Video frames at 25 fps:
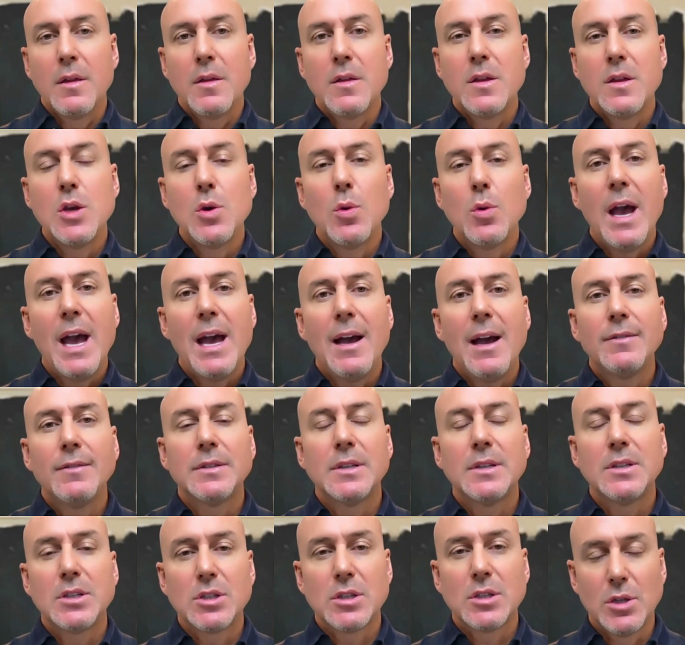You have
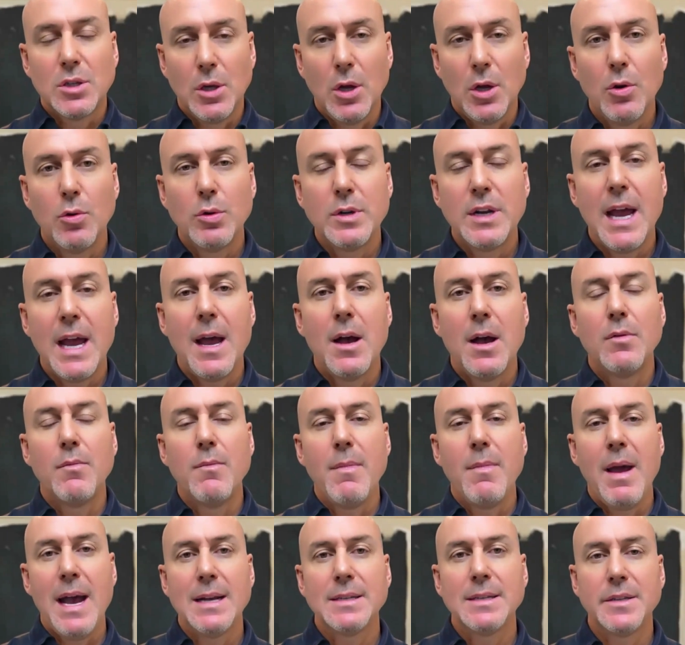to slow down
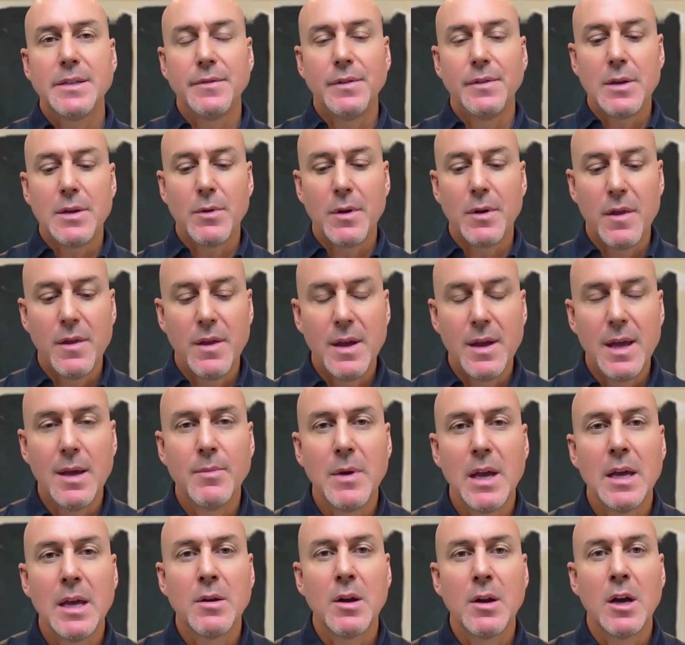massively with
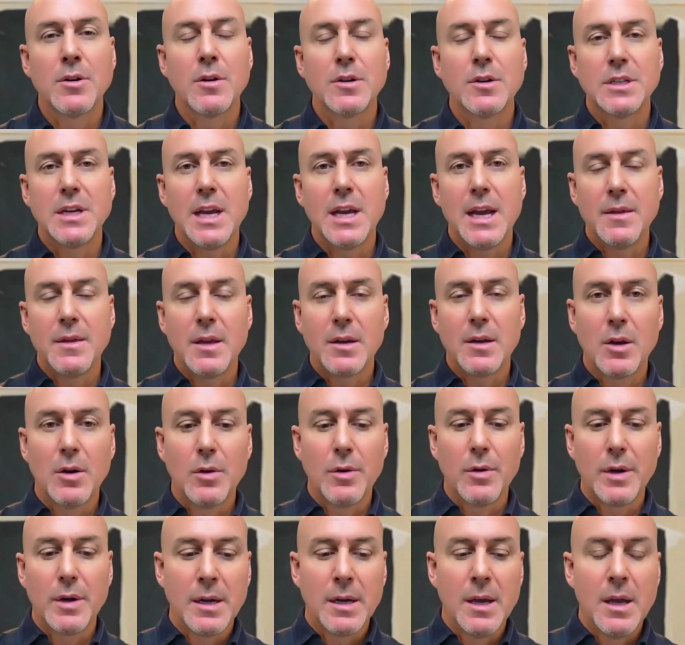them and understand
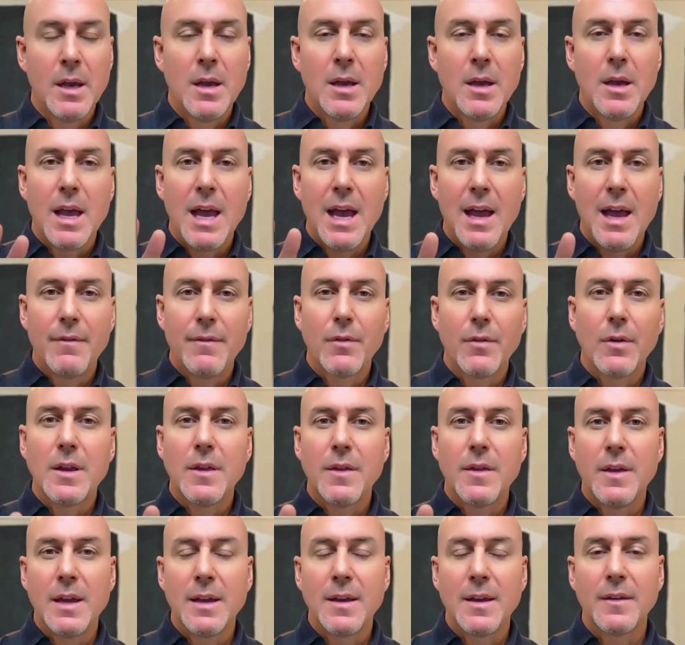that
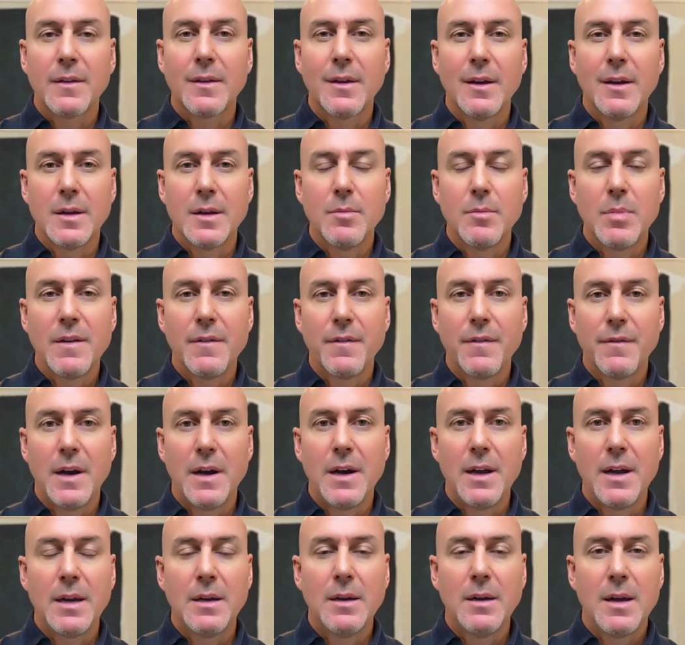everything is going to be
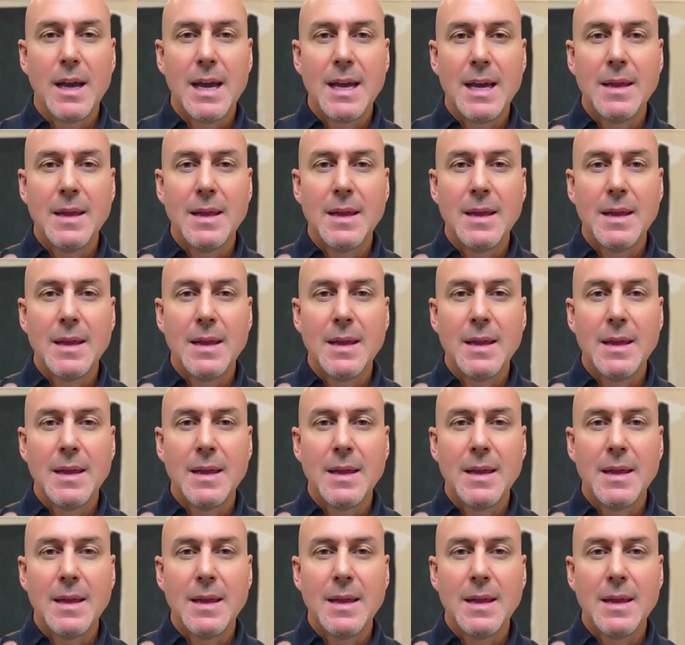fine.